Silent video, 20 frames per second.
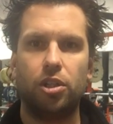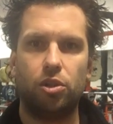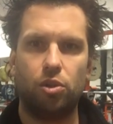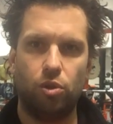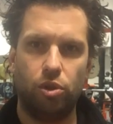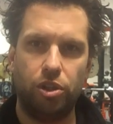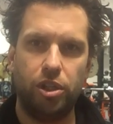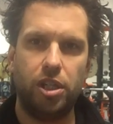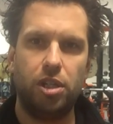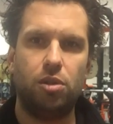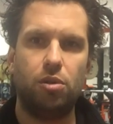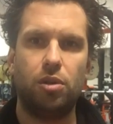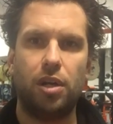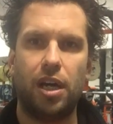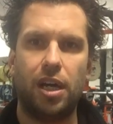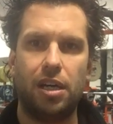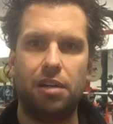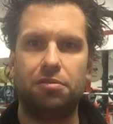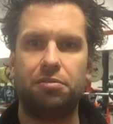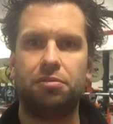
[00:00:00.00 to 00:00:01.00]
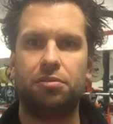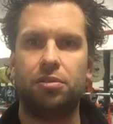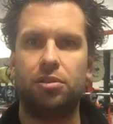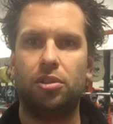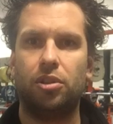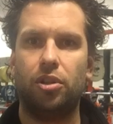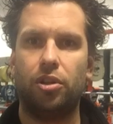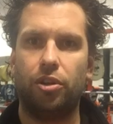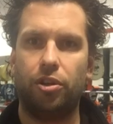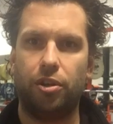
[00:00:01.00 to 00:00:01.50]
You need to have
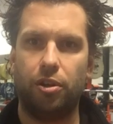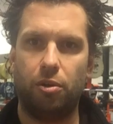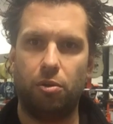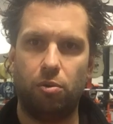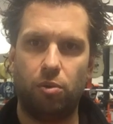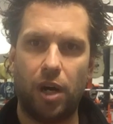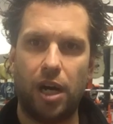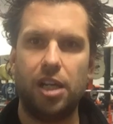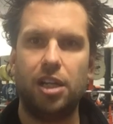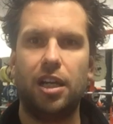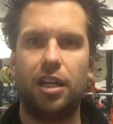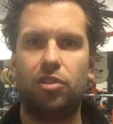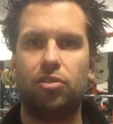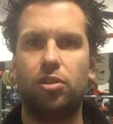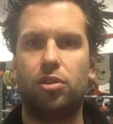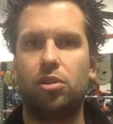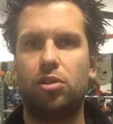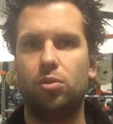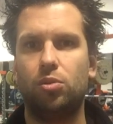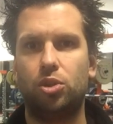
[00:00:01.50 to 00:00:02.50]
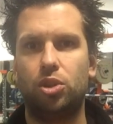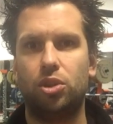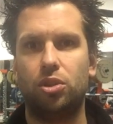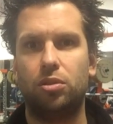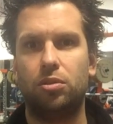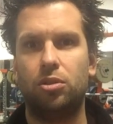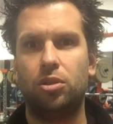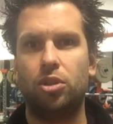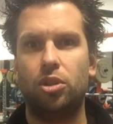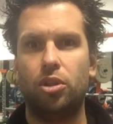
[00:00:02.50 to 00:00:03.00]
the right
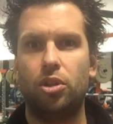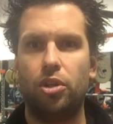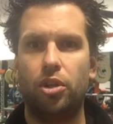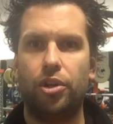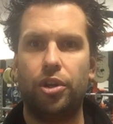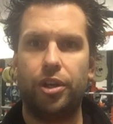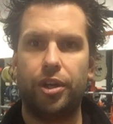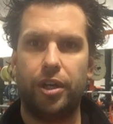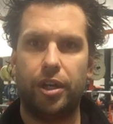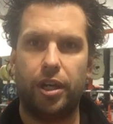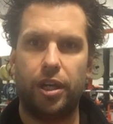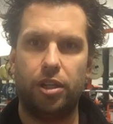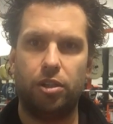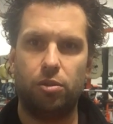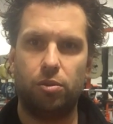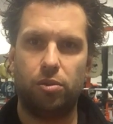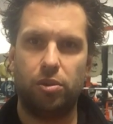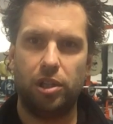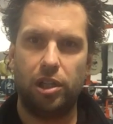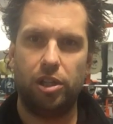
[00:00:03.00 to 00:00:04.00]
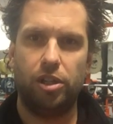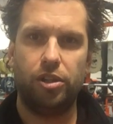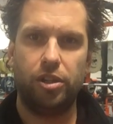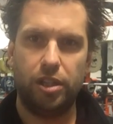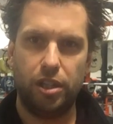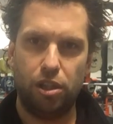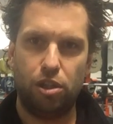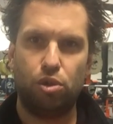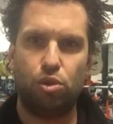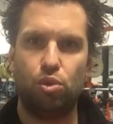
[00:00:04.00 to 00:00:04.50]
execution and you really
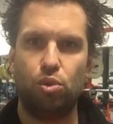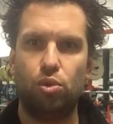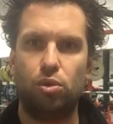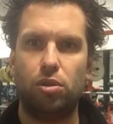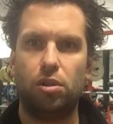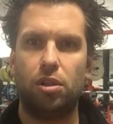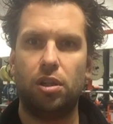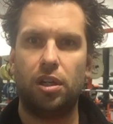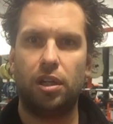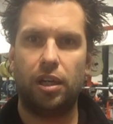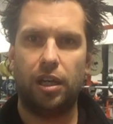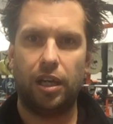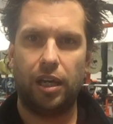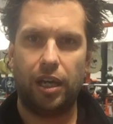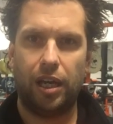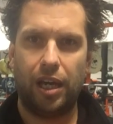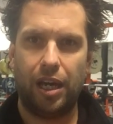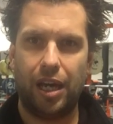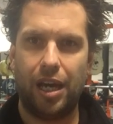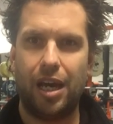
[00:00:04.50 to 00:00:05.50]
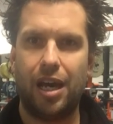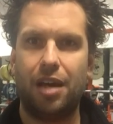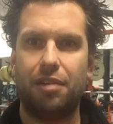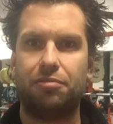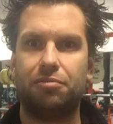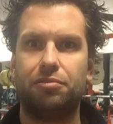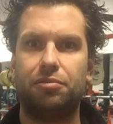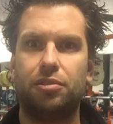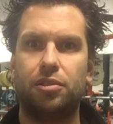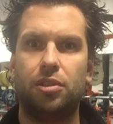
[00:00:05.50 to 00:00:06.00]
need to have
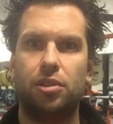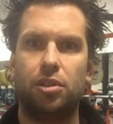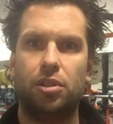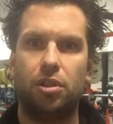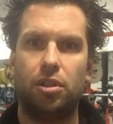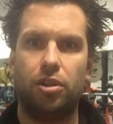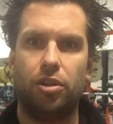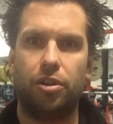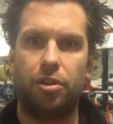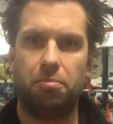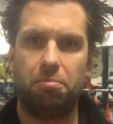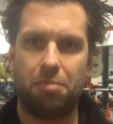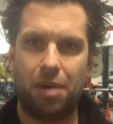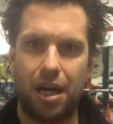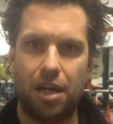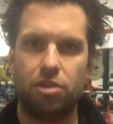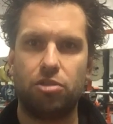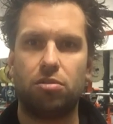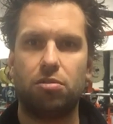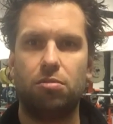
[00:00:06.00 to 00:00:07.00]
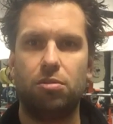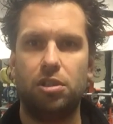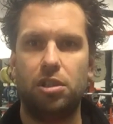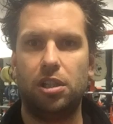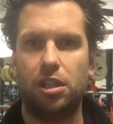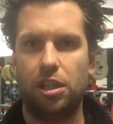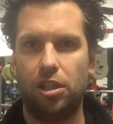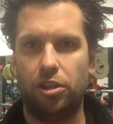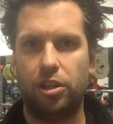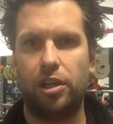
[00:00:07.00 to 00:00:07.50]
the mastery
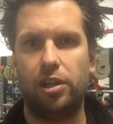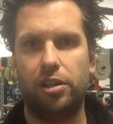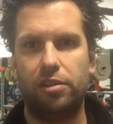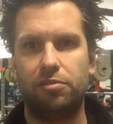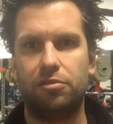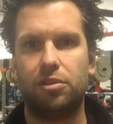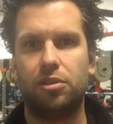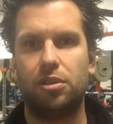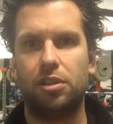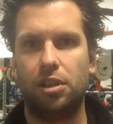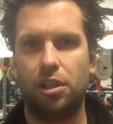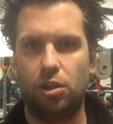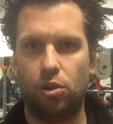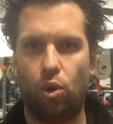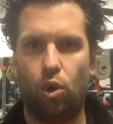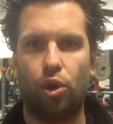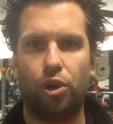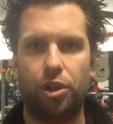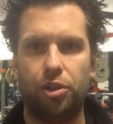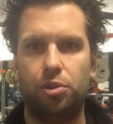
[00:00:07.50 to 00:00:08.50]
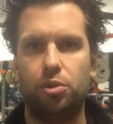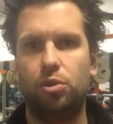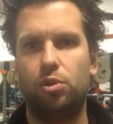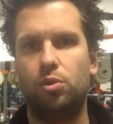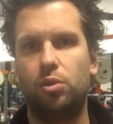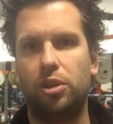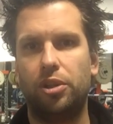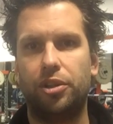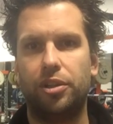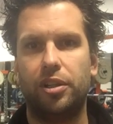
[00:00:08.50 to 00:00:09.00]
in the lift in order to
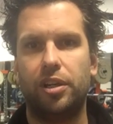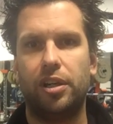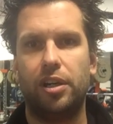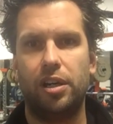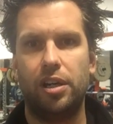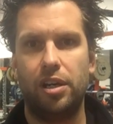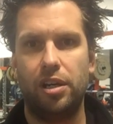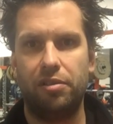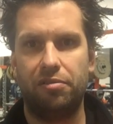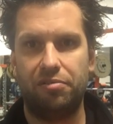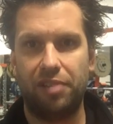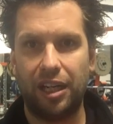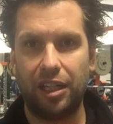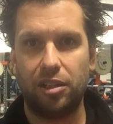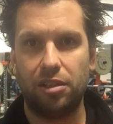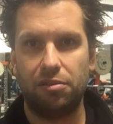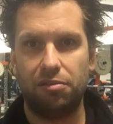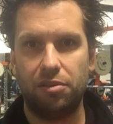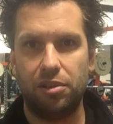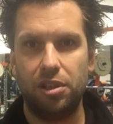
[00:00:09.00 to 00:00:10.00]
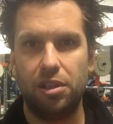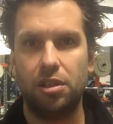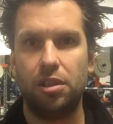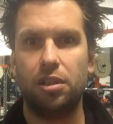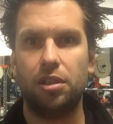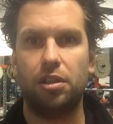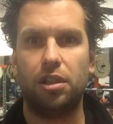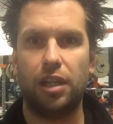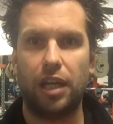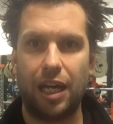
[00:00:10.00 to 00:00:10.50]
do it effectively
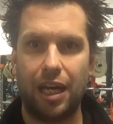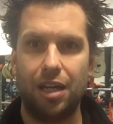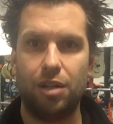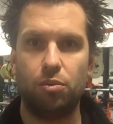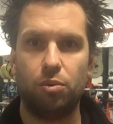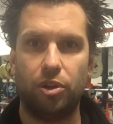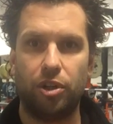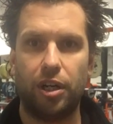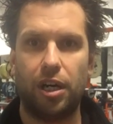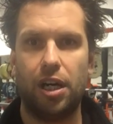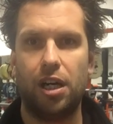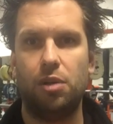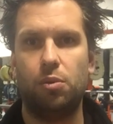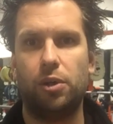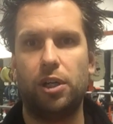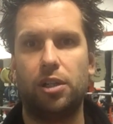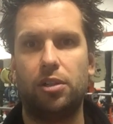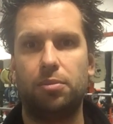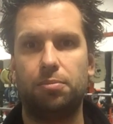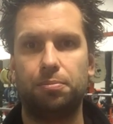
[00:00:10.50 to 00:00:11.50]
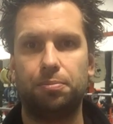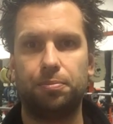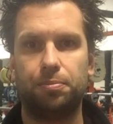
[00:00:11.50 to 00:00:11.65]
and with a high weight.